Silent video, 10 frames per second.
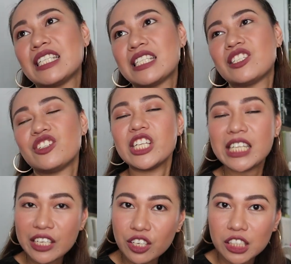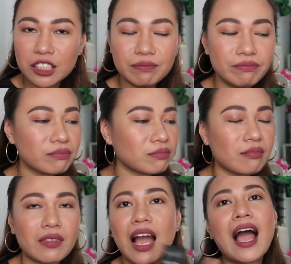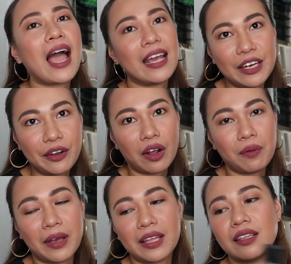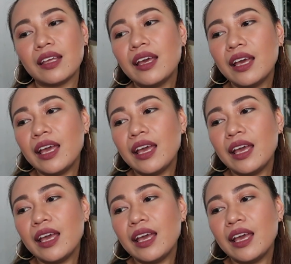It's really good, highly recommend.